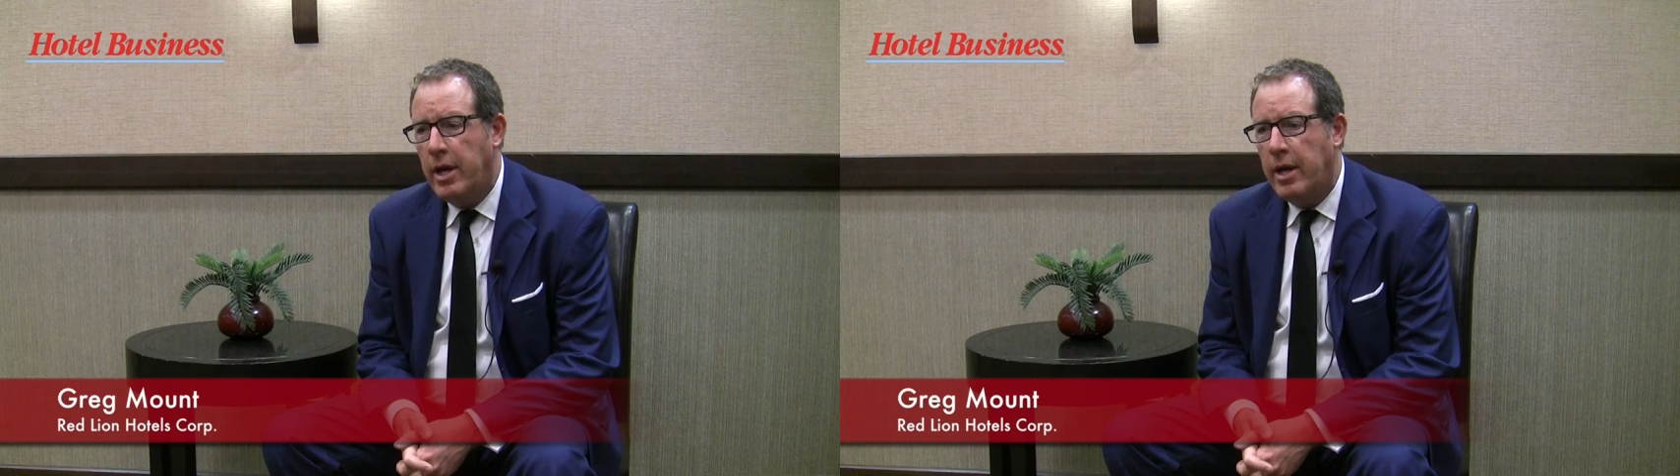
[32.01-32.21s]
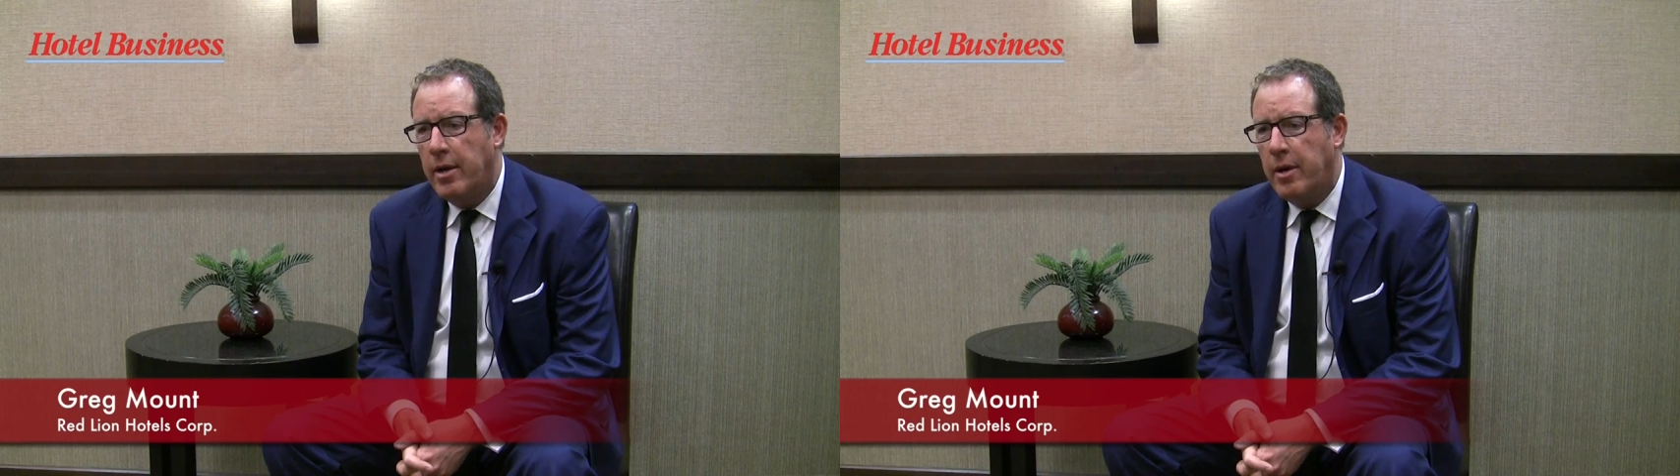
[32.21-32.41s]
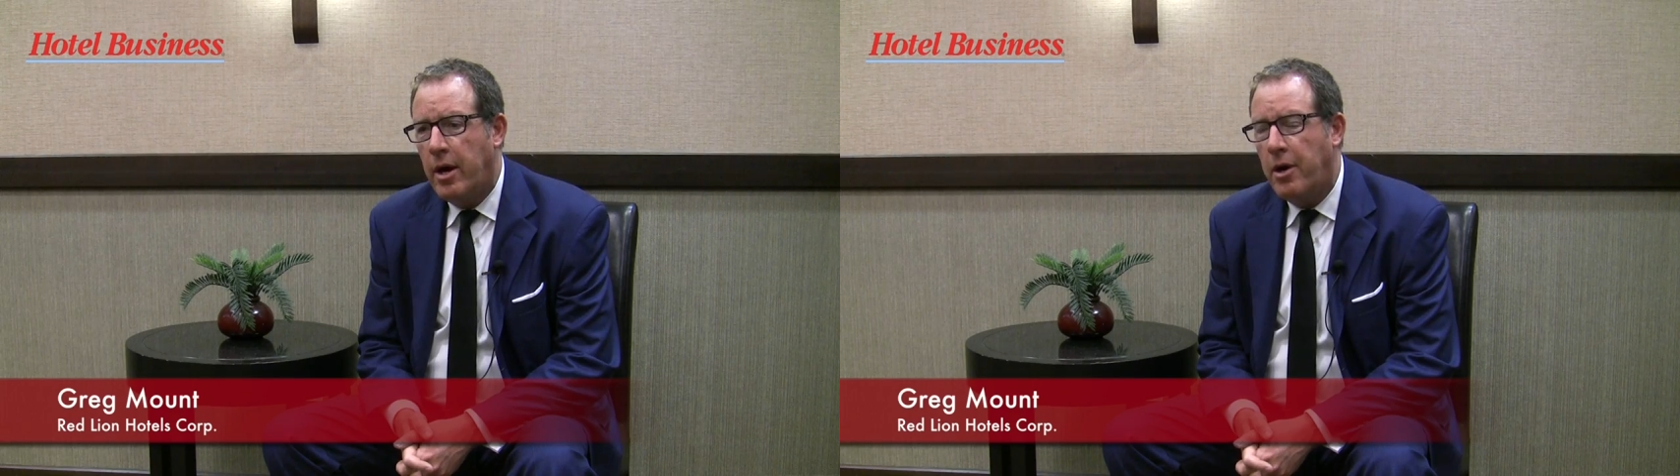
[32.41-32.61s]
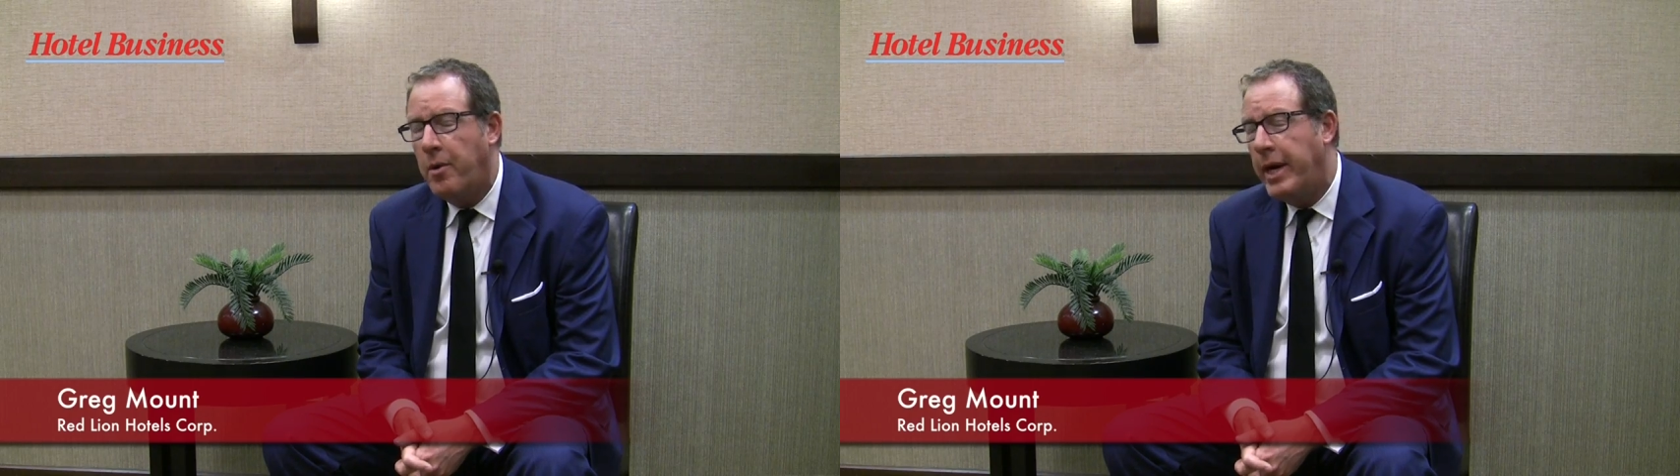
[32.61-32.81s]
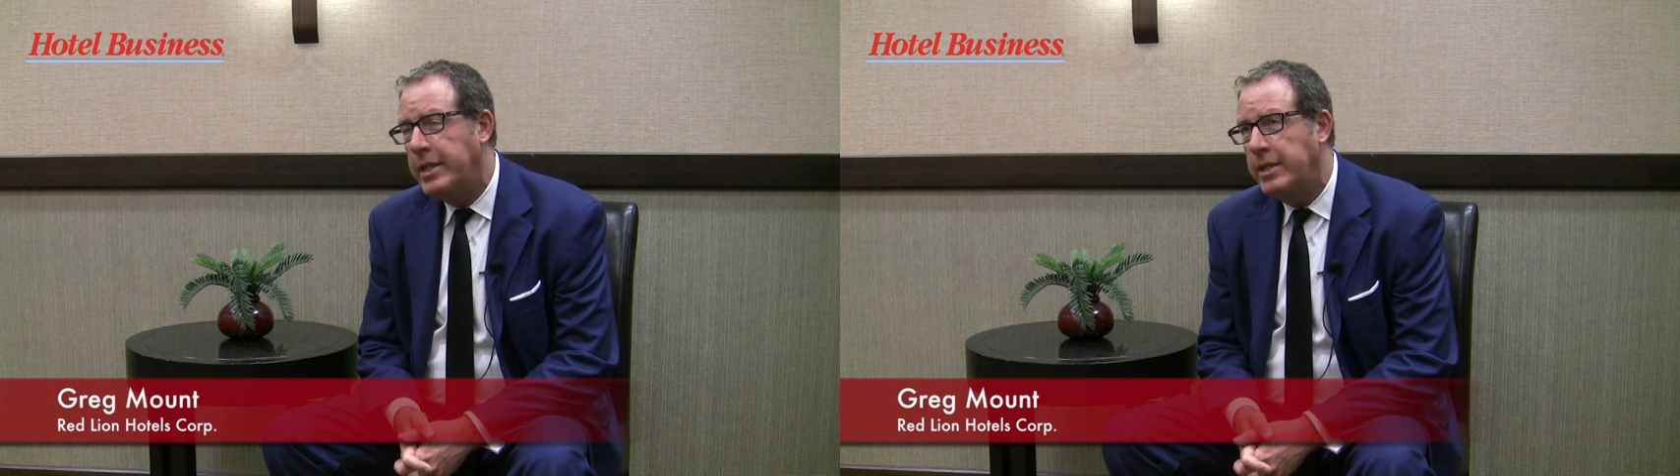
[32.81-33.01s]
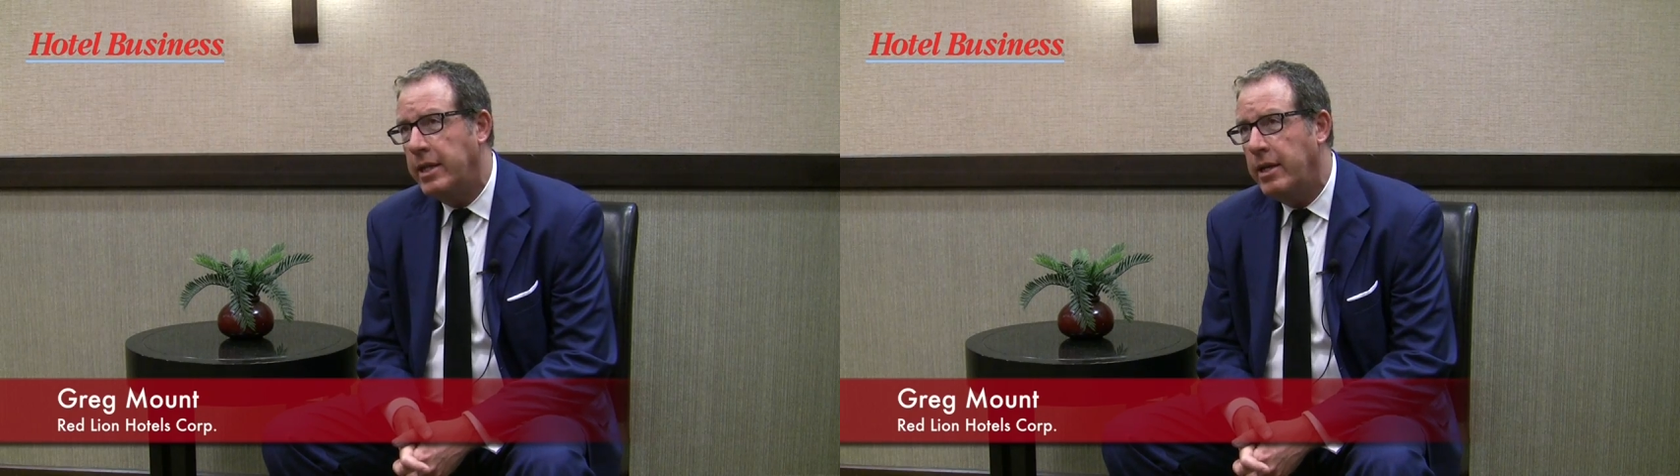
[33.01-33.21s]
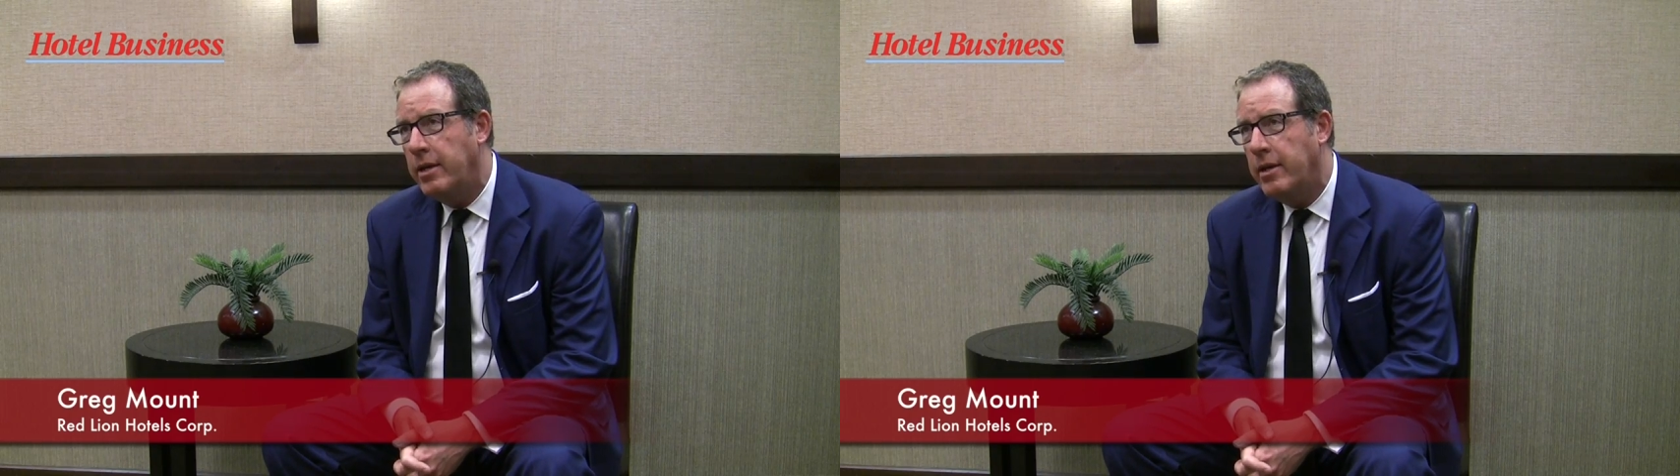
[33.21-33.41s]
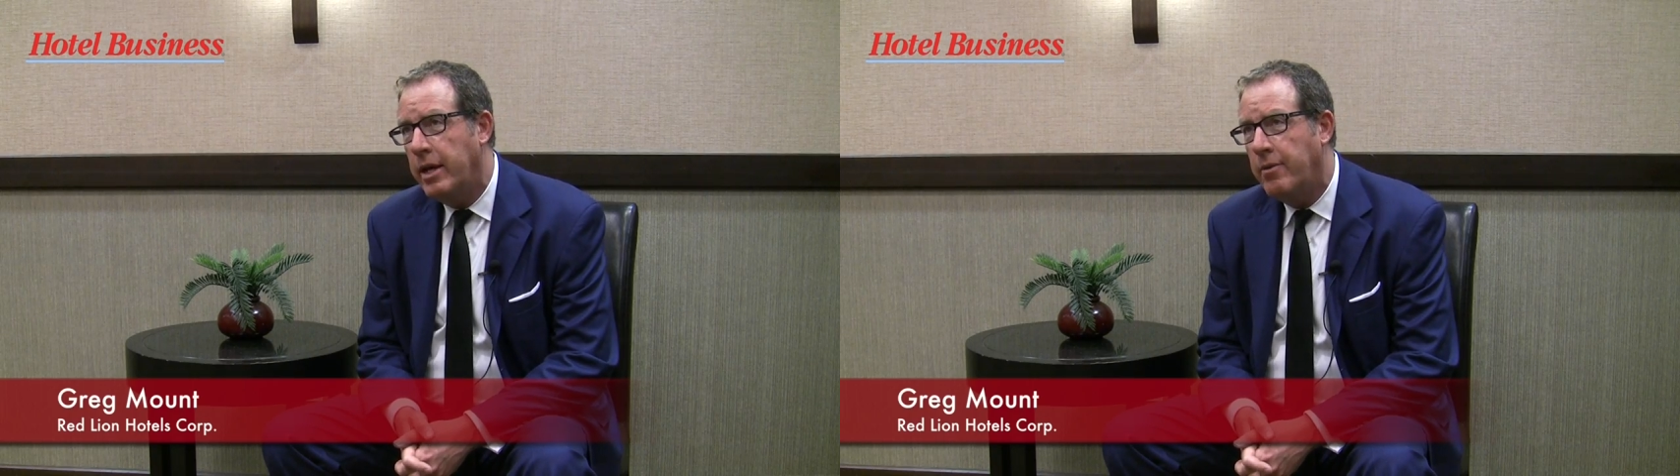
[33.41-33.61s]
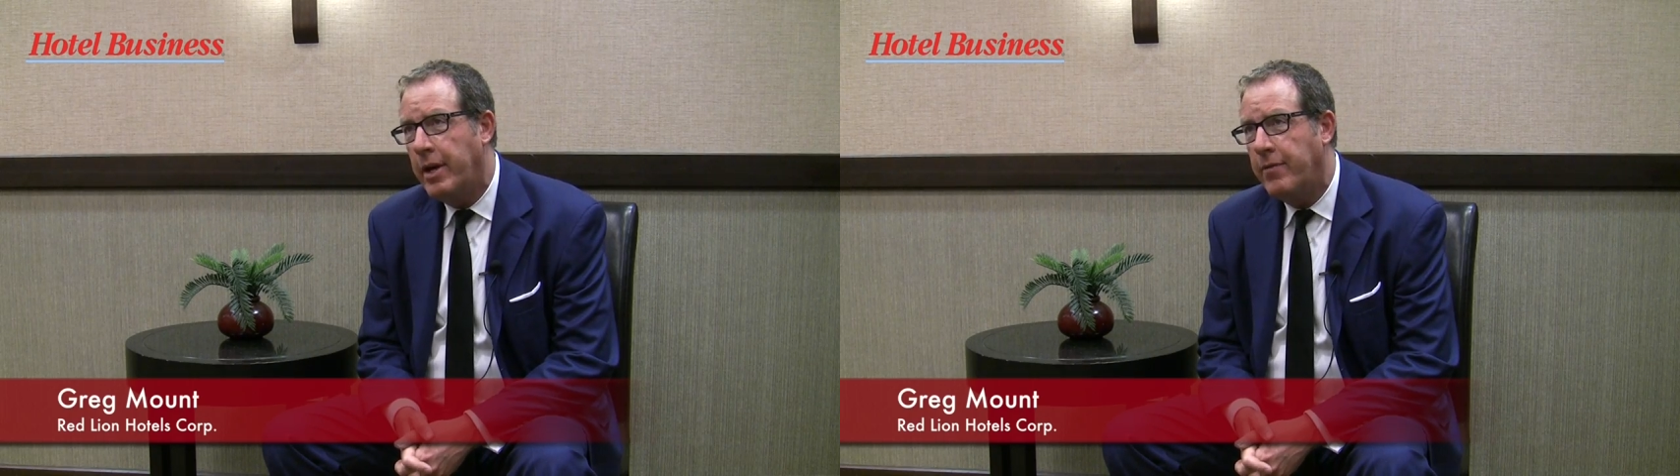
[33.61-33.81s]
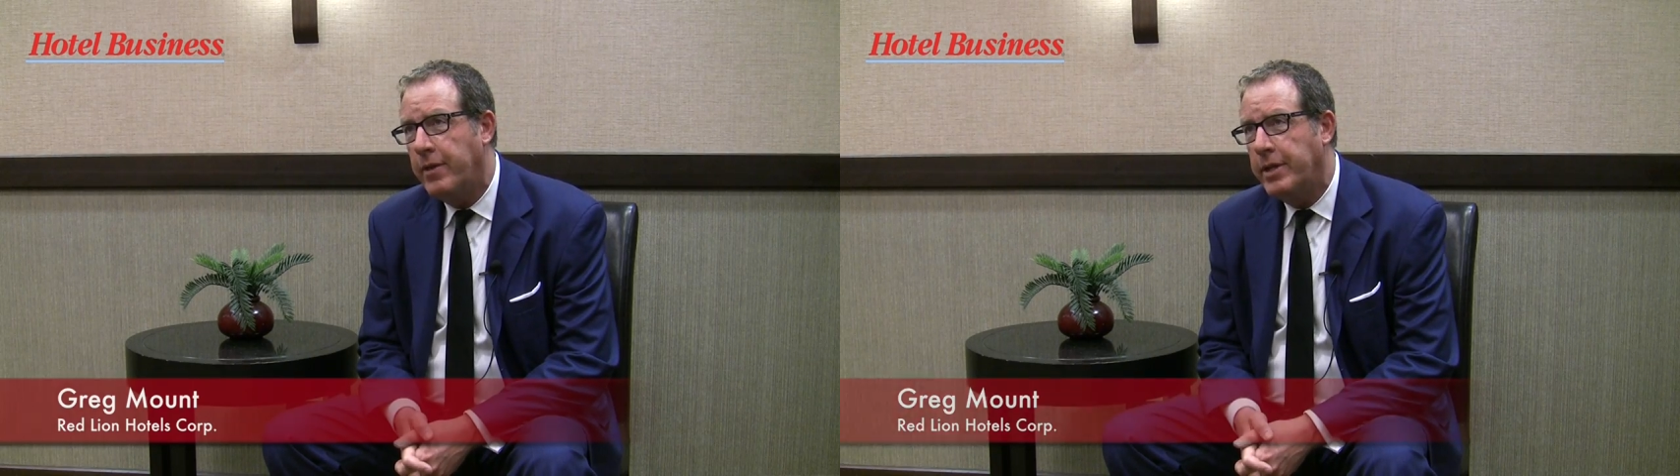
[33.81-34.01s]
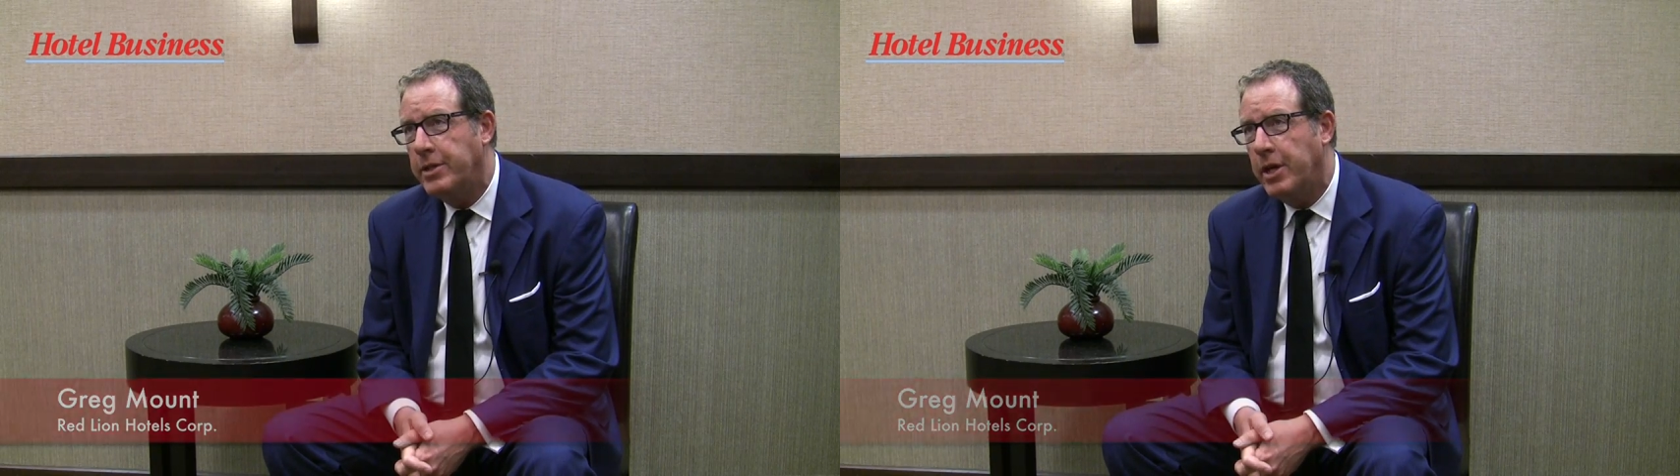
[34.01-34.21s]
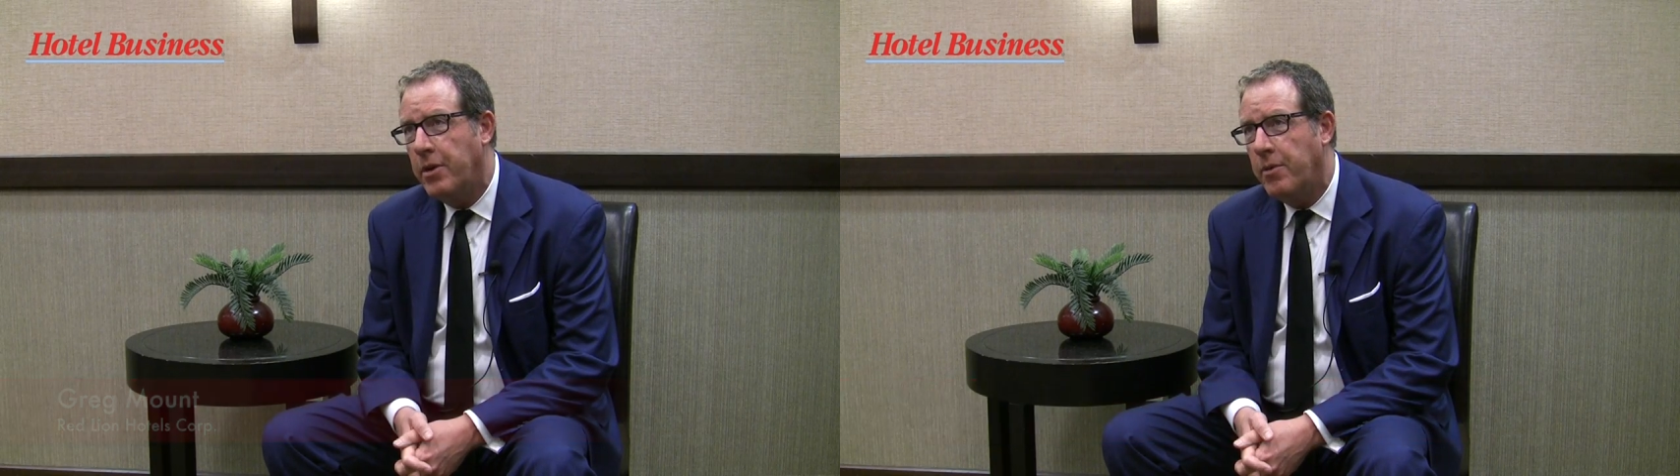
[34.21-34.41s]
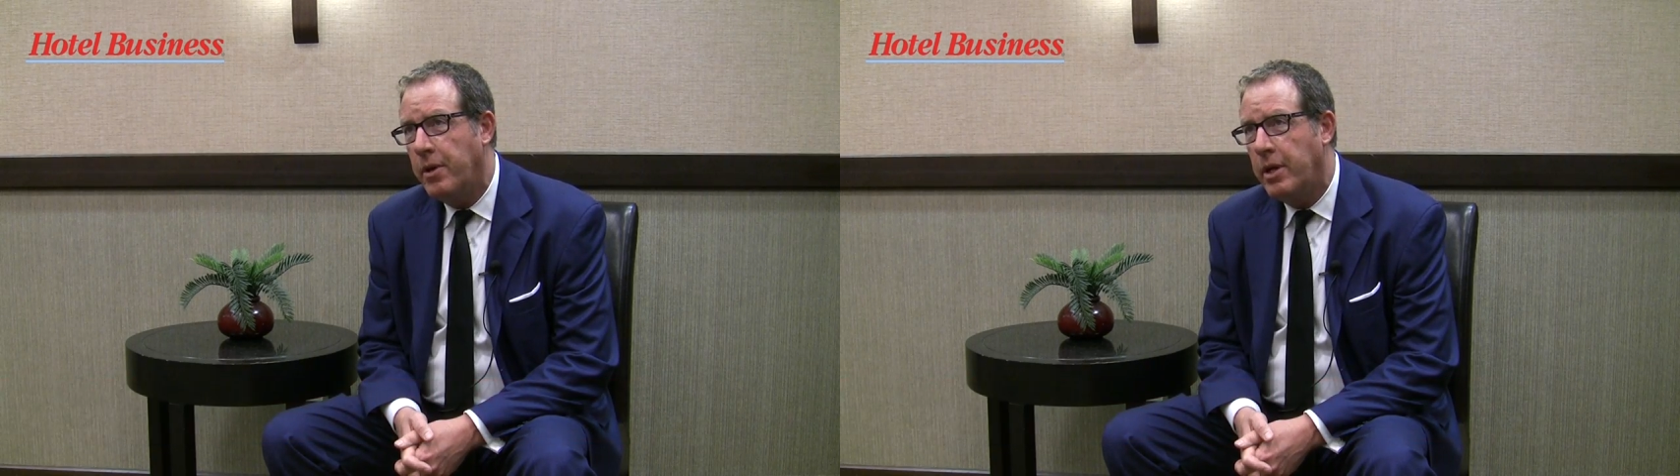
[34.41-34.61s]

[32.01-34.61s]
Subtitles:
ROIC, and rightfully so.